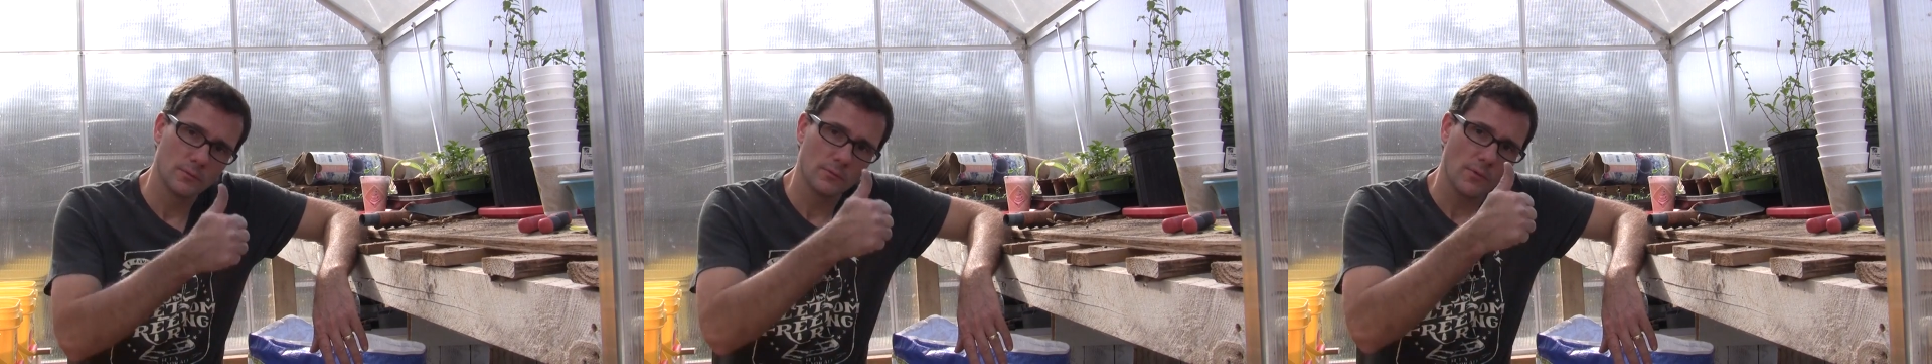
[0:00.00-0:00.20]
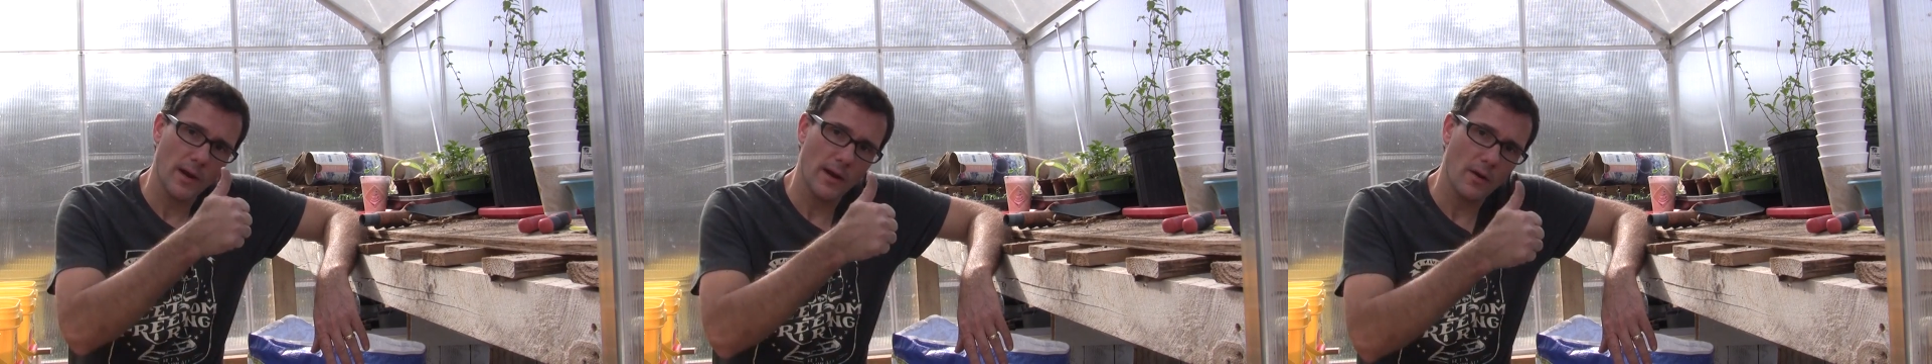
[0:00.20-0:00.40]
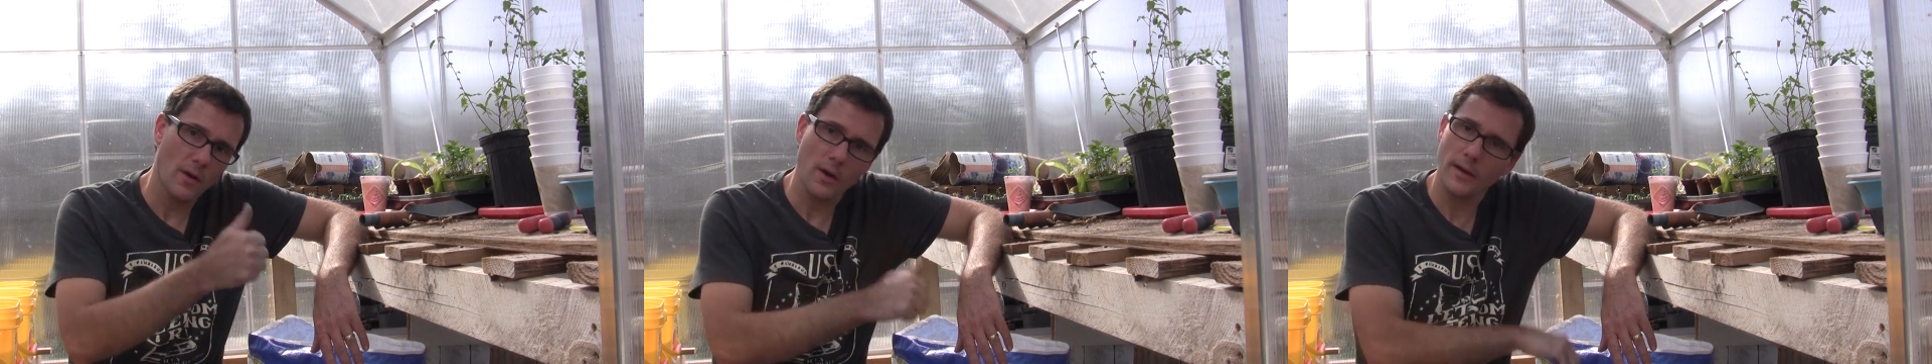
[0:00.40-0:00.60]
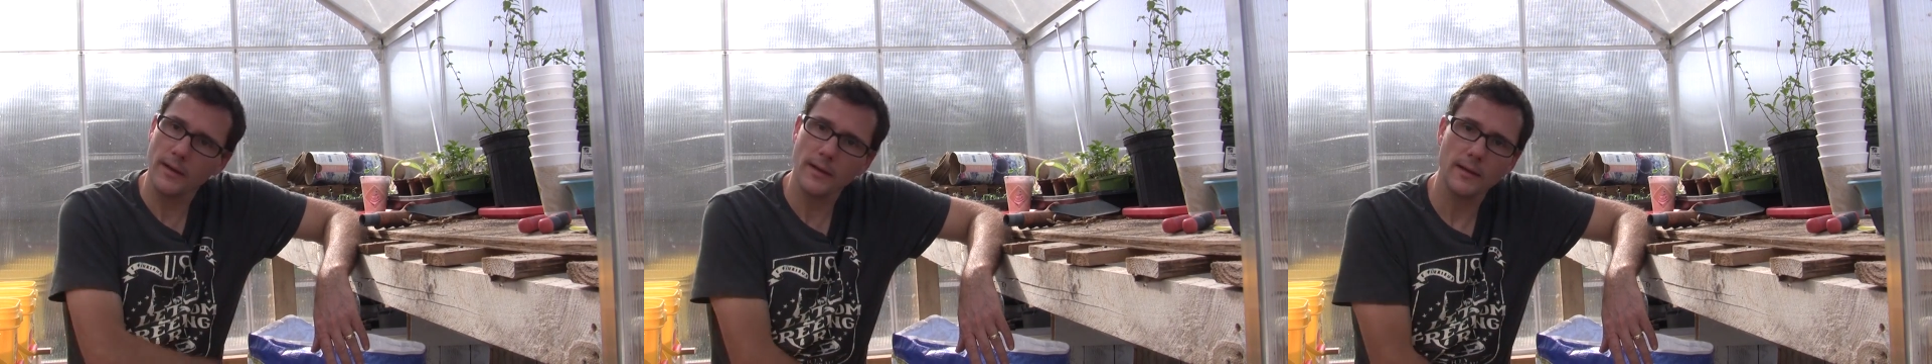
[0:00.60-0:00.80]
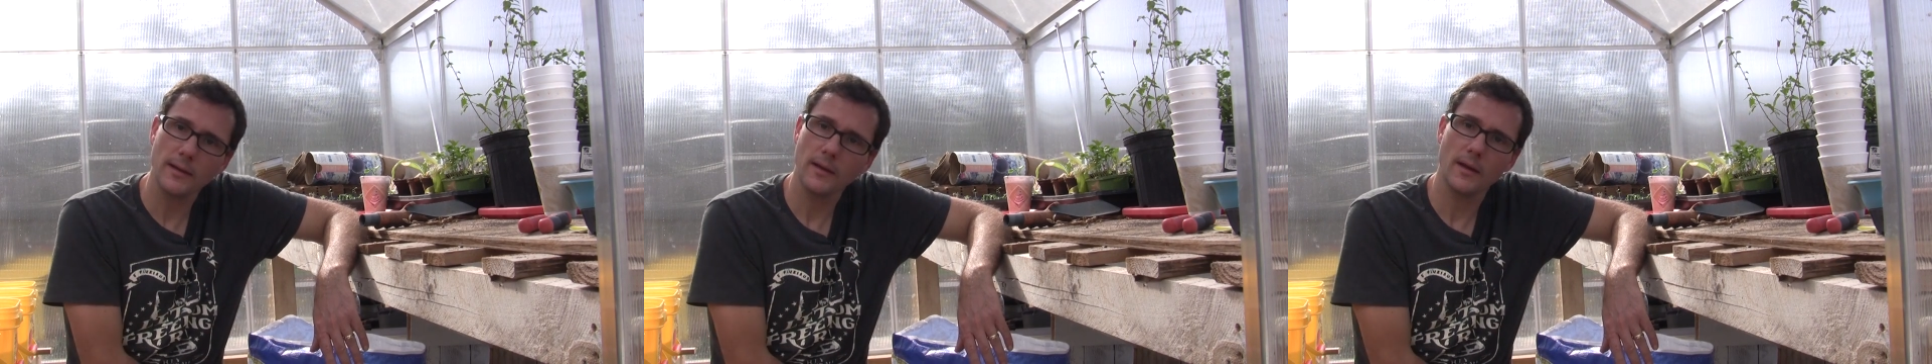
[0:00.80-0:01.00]
right on.
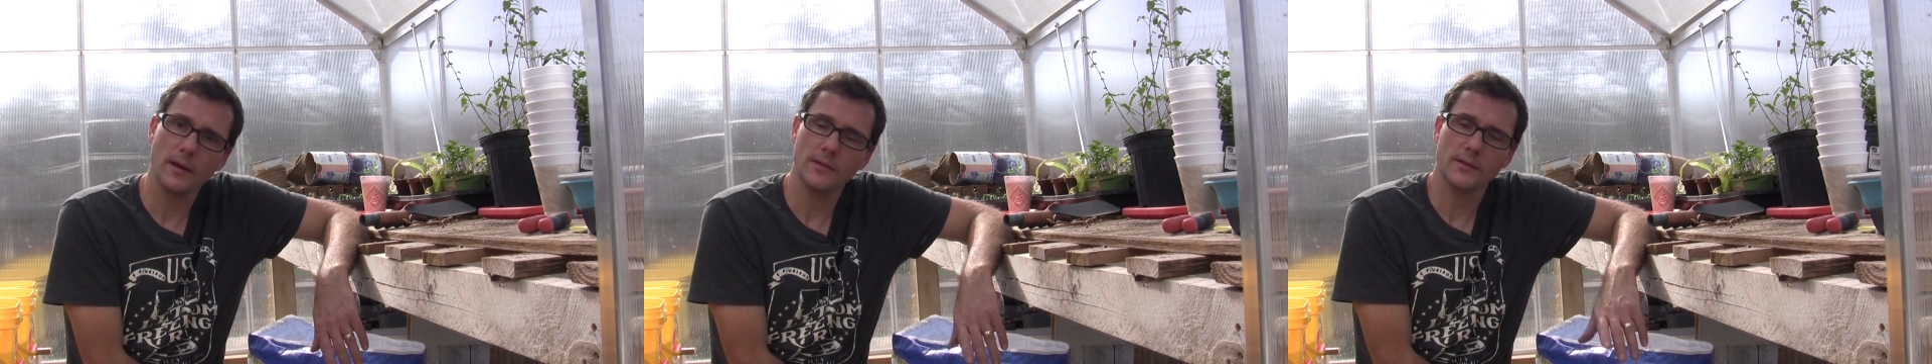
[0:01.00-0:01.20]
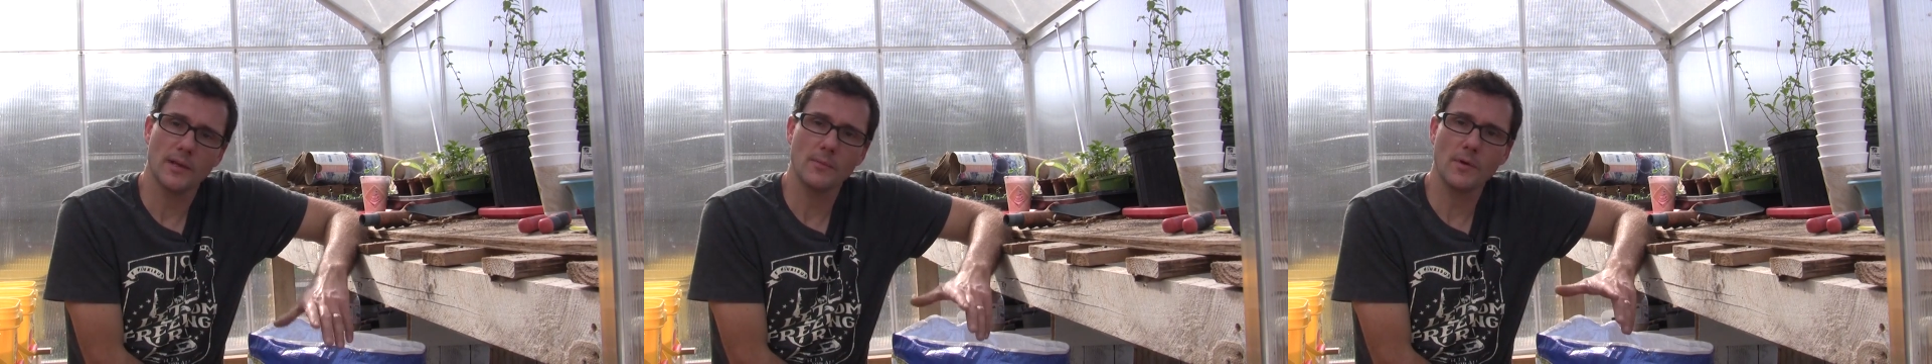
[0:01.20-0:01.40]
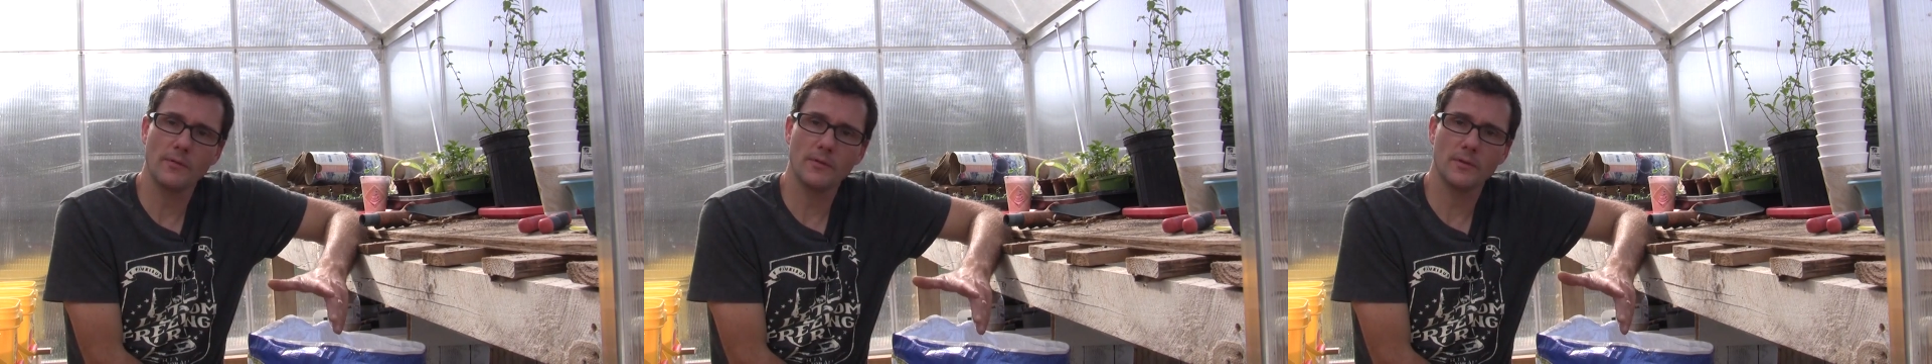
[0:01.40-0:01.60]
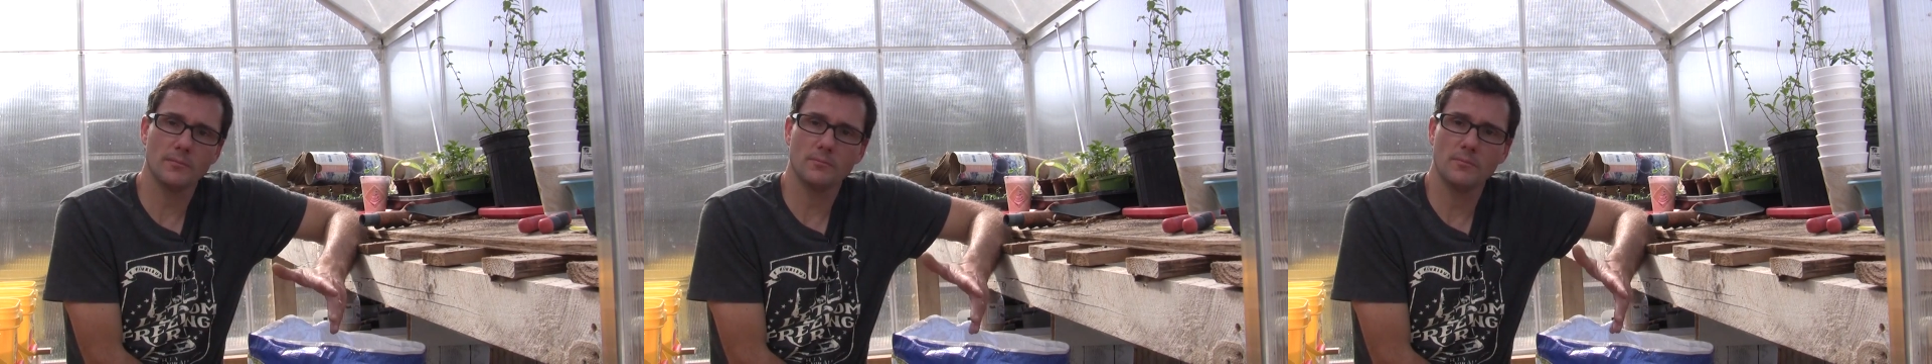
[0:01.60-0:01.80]
Some of it